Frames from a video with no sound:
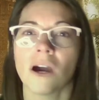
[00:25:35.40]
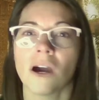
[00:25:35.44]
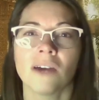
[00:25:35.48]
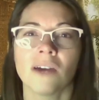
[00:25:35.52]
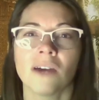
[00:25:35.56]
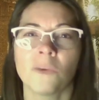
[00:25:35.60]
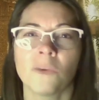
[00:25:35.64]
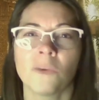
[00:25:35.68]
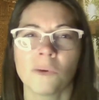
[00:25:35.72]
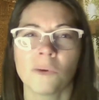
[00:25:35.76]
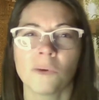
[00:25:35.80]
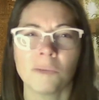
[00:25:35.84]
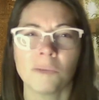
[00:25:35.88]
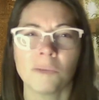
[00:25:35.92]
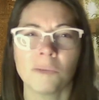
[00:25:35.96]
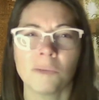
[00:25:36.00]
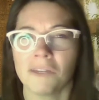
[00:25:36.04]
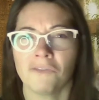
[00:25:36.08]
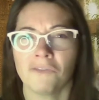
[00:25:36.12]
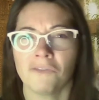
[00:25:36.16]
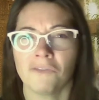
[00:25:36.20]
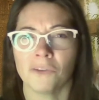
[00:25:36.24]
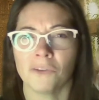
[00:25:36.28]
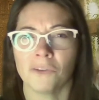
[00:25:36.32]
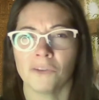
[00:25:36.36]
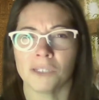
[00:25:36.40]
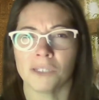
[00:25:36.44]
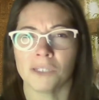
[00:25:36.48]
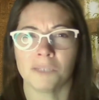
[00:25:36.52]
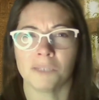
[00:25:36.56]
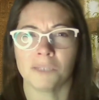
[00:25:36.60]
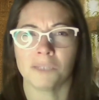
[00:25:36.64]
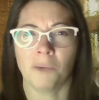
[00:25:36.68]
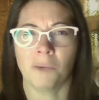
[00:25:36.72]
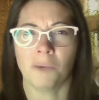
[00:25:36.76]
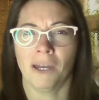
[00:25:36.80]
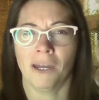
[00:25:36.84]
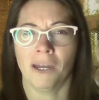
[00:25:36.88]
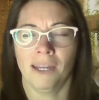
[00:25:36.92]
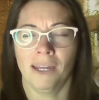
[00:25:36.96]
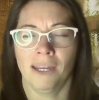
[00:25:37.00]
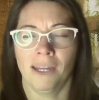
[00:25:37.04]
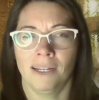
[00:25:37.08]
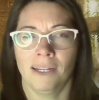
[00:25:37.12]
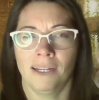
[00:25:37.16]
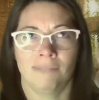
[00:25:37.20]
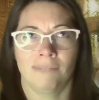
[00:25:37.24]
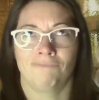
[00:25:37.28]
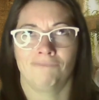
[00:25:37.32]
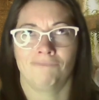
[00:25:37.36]
I don't want to be influenced
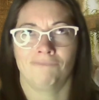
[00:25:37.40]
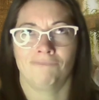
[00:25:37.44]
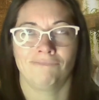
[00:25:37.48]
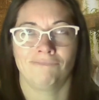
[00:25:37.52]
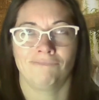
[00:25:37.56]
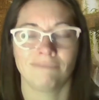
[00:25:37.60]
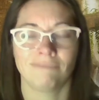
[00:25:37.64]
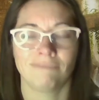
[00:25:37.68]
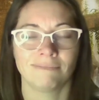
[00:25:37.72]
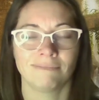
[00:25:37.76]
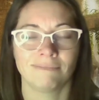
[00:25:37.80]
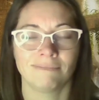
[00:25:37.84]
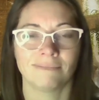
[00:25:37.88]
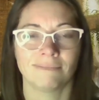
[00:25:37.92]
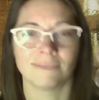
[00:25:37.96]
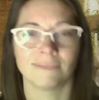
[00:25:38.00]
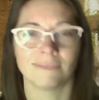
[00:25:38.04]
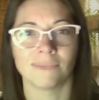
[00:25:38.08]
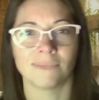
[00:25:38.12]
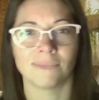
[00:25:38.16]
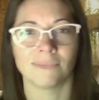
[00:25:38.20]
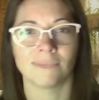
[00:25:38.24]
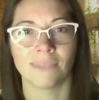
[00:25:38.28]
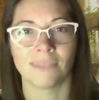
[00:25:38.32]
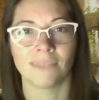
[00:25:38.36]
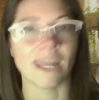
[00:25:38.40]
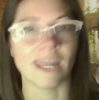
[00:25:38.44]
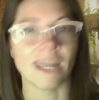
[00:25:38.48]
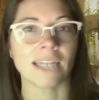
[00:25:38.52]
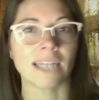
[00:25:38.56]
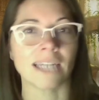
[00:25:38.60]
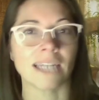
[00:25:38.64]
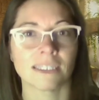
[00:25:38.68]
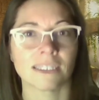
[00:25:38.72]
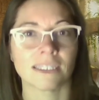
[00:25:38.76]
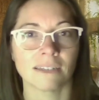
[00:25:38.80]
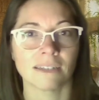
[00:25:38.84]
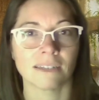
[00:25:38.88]
by that.